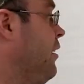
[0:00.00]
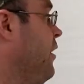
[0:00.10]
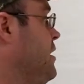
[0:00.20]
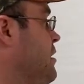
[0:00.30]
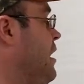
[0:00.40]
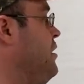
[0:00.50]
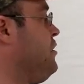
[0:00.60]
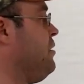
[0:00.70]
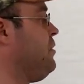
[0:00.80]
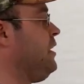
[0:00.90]
right? So now you
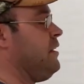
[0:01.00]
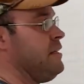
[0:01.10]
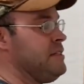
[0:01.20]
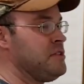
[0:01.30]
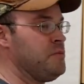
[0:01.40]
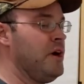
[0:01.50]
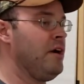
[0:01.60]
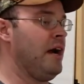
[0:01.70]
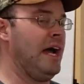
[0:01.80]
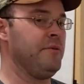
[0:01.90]
can begin. This is
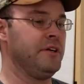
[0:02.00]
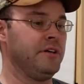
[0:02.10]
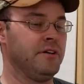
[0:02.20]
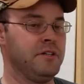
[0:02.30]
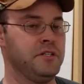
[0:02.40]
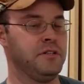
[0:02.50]
where I would encourage you